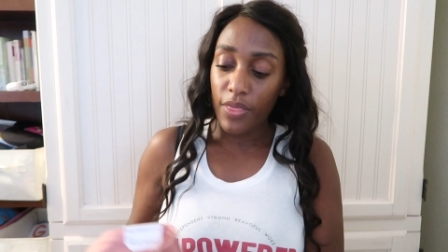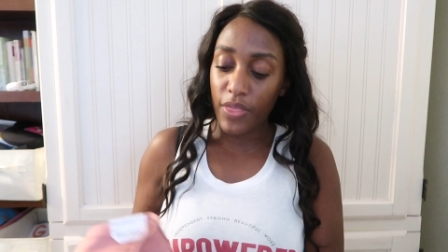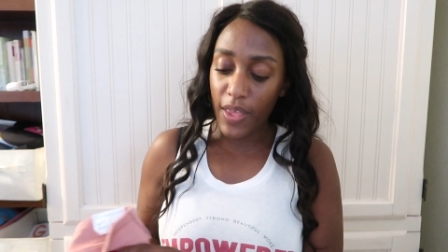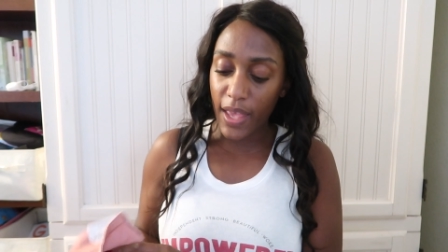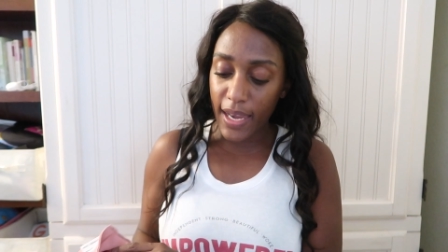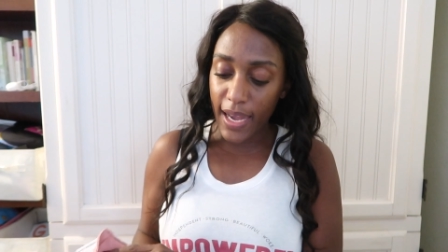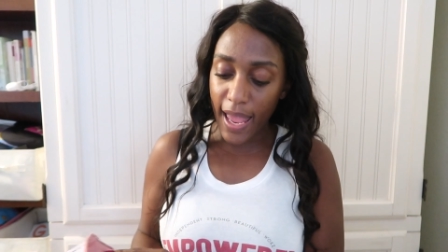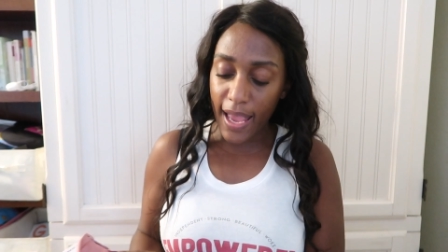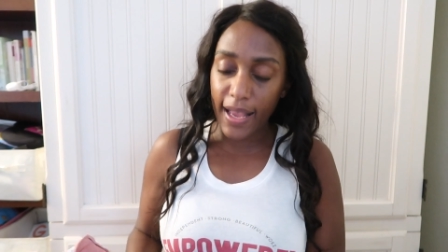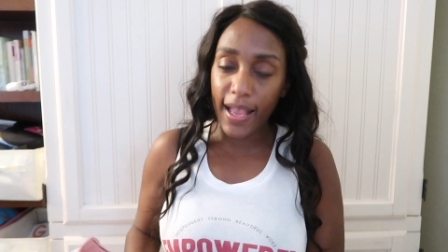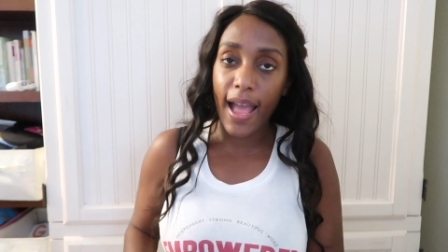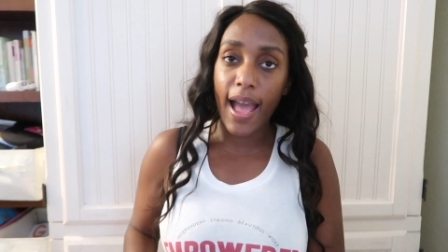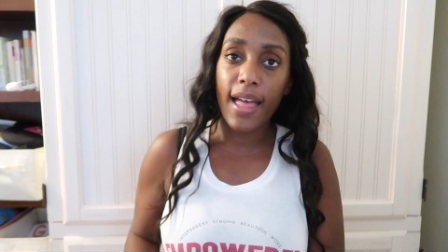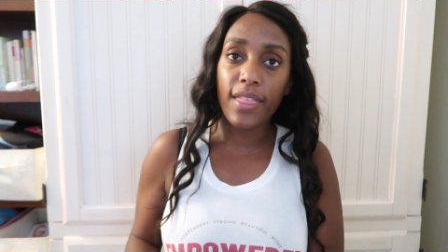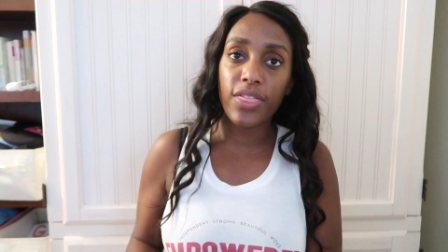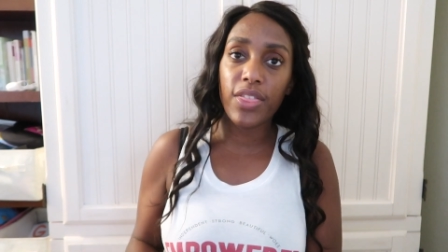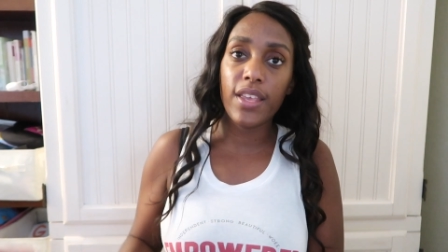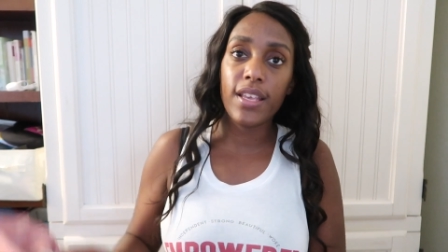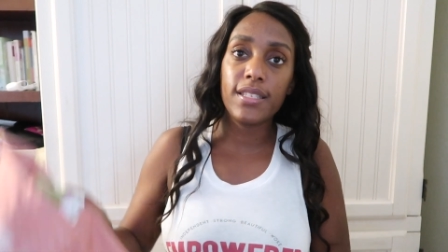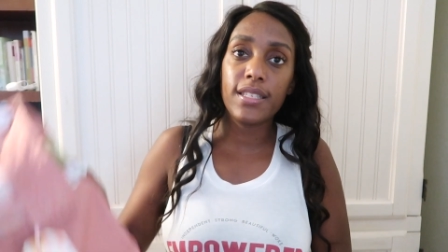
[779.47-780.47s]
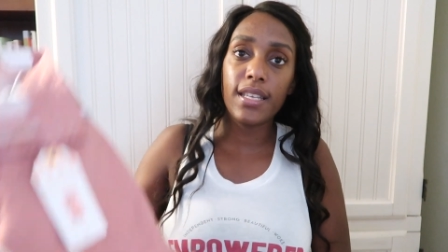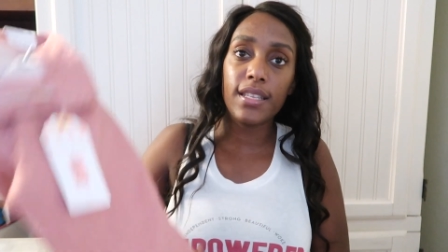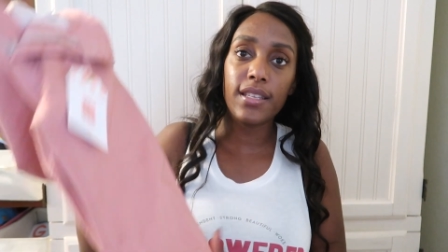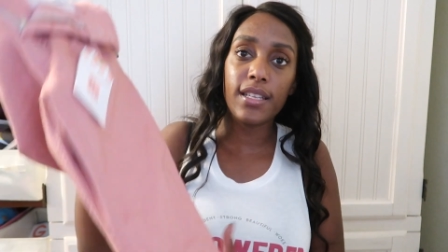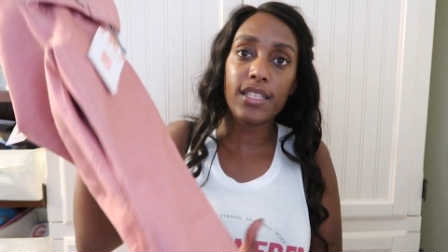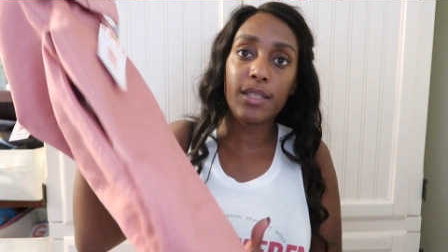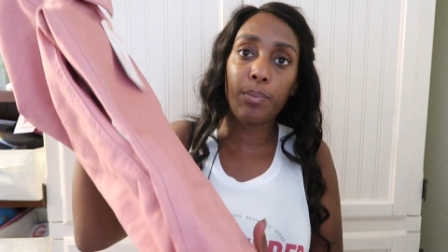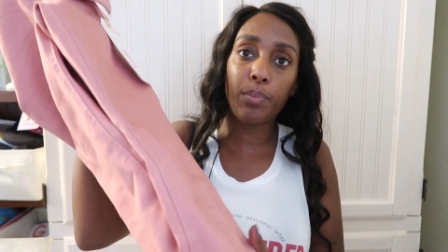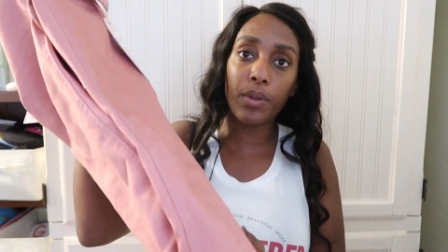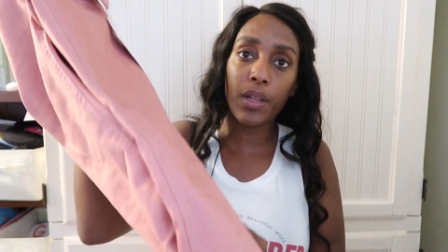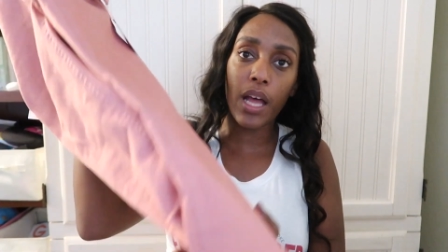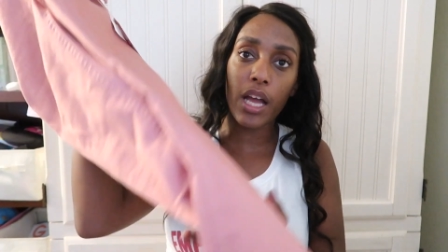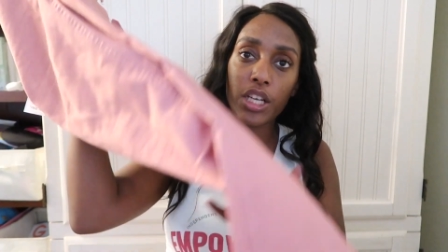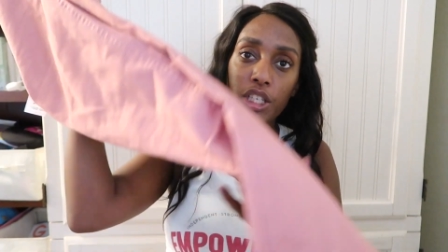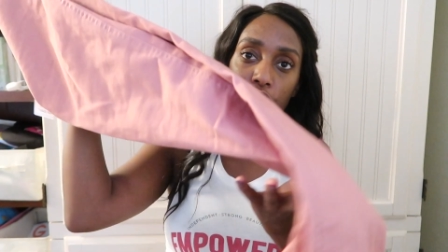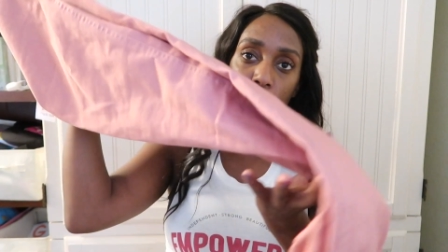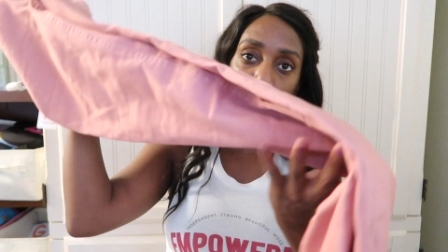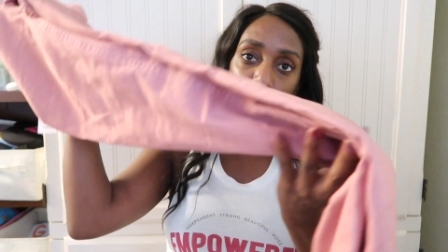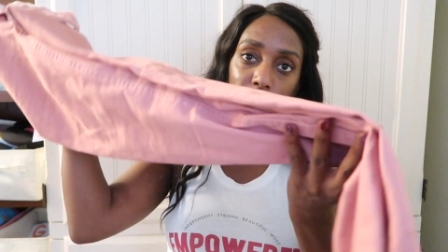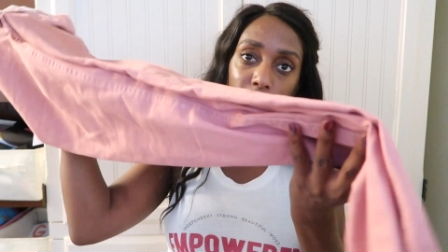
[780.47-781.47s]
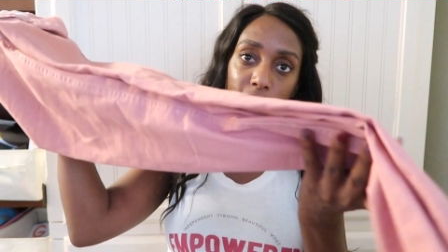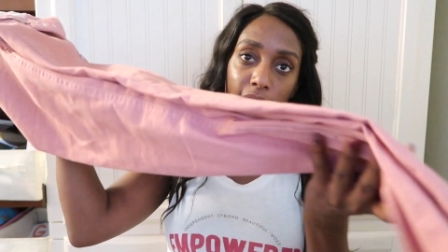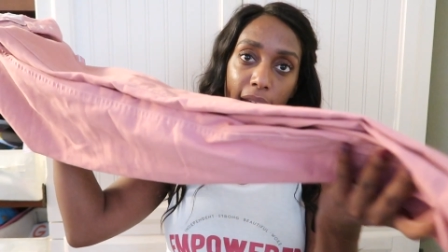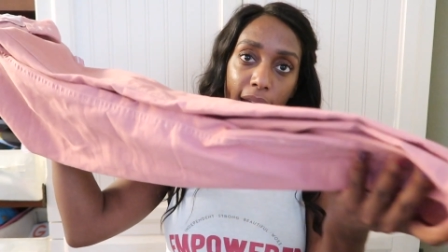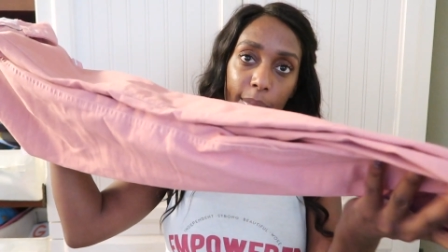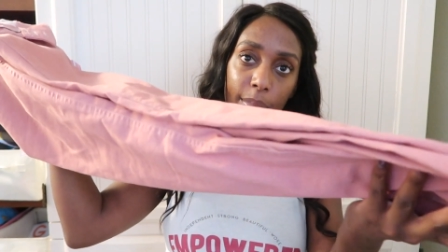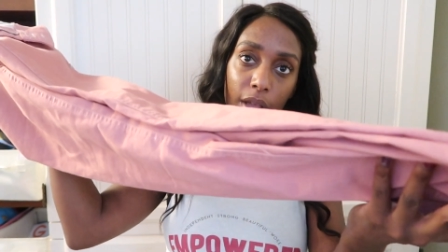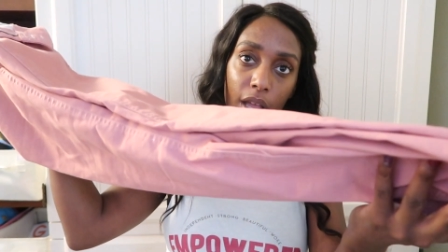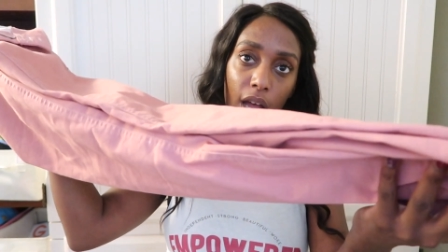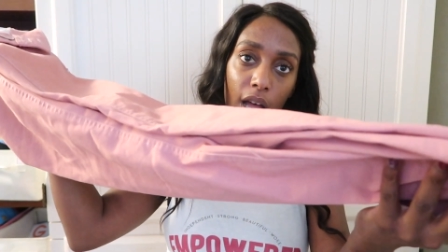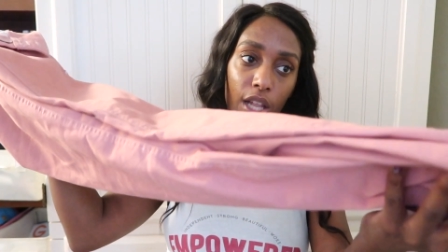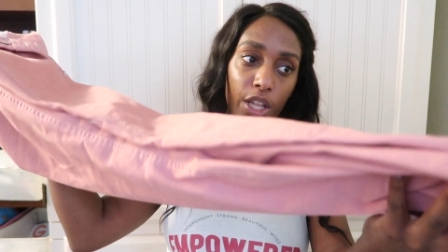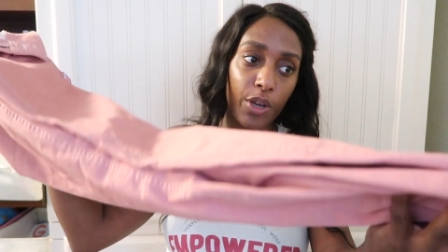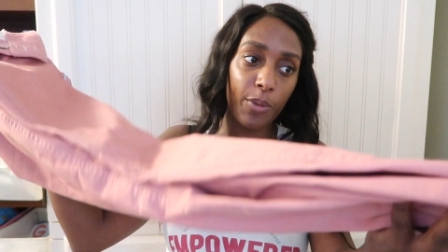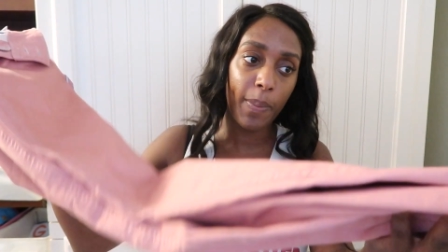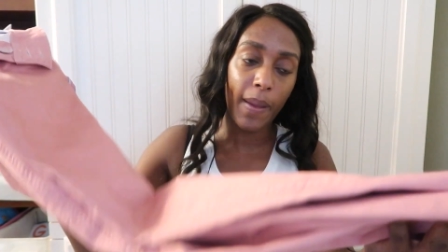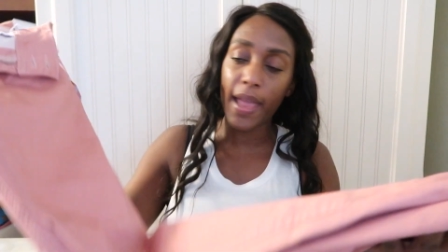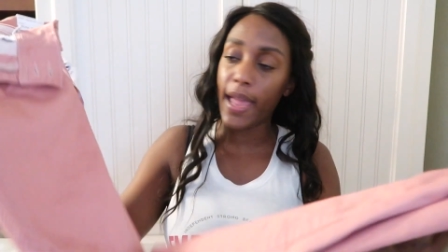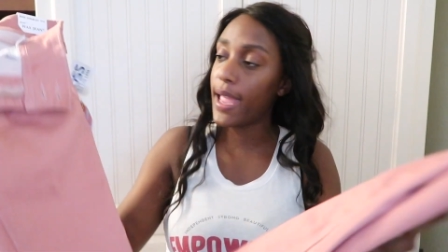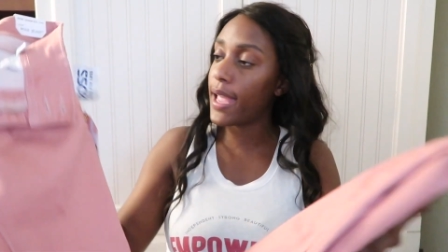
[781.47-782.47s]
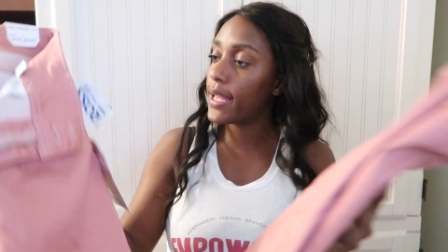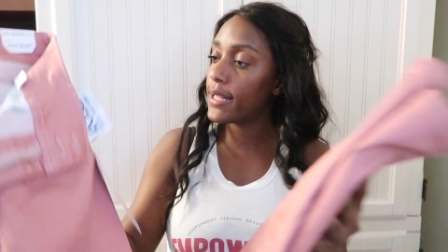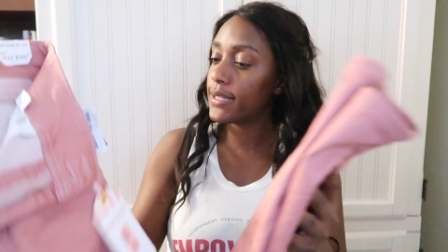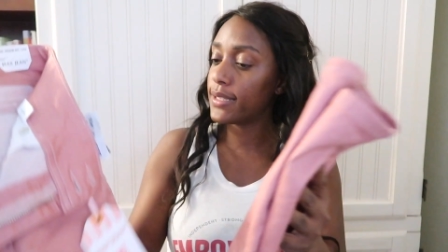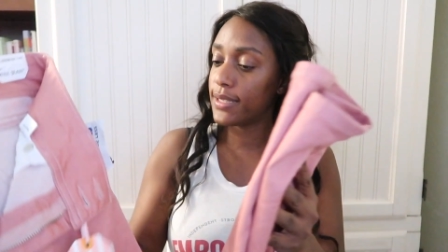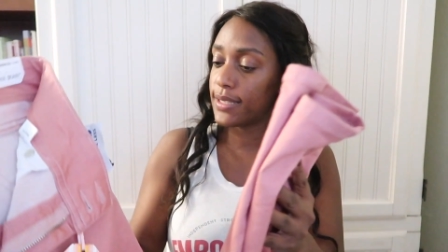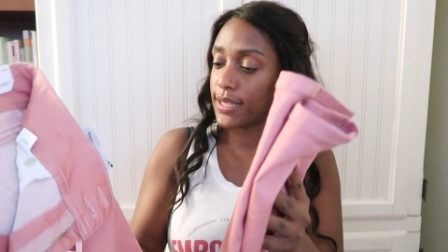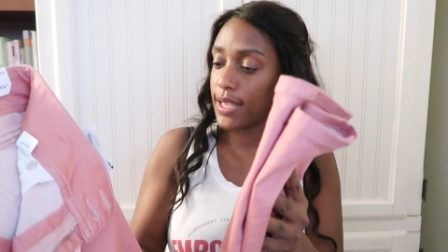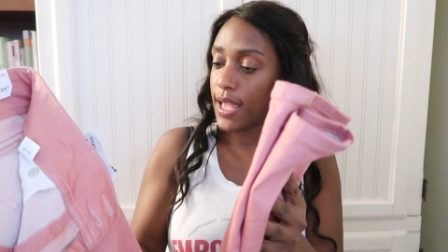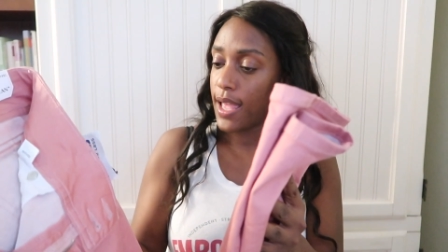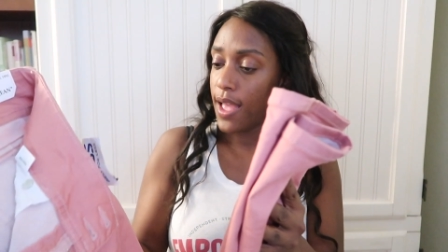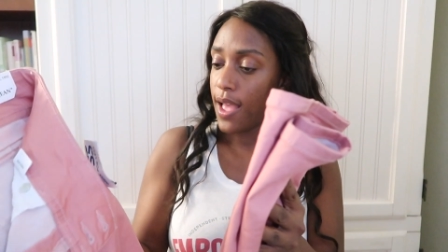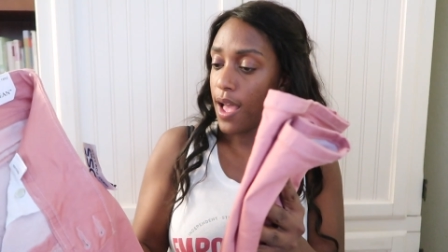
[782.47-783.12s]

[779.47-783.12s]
Then I got this in this blush type color pants.